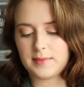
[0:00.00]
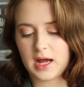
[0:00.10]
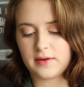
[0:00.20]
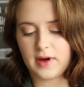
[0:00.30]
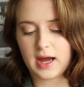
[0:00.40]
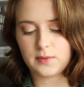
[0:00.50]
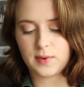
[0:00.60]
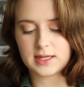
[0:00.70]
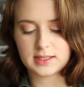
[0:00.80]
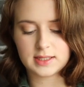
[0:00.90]
kind of
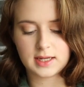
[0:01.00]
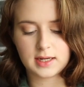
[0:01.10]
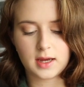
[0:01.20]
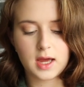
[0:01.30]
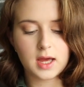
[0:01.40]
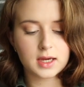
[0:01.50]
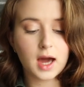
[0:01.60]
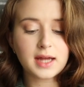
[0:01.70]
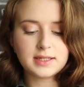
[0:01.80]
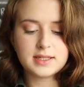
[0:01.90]
high-waisted
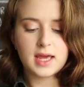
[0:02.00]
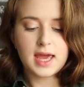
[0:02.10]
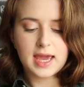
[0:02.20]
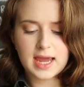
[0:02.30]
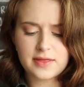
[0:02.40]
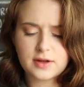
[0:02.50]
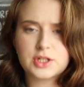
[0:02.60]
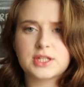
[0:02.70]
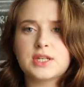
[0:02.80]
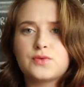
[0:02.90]
cuts, and they're
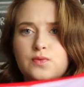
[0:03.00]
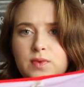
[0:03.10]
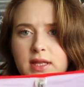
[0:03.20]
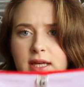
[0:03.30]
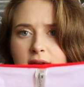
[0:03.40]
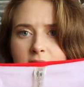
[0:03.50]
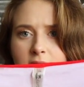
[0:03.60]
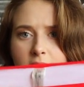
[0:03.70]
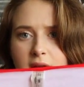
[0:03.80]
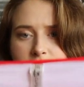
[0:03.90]
just this really
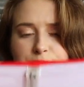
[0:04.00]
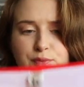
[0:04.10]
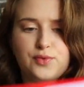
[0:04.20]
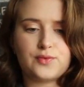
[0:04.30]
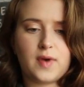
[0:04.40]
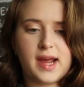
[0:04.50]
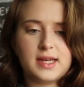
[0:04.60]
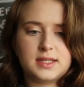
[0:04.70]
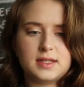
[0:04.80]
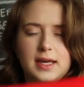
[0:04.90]
nice,
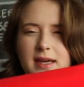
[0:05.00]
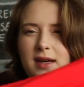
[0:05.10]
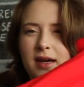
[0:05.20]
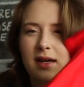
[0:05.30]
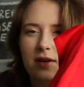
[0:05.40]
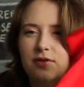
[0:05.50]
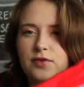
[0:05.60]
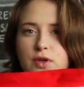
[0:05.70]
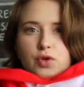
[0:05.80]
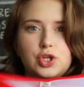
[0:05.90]
bright, like
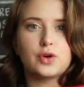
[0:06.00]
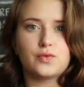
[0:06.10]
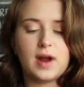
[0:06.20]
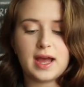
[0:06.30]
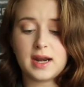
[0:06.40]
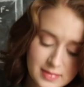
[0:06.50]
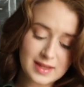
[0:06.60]
fuchsia red.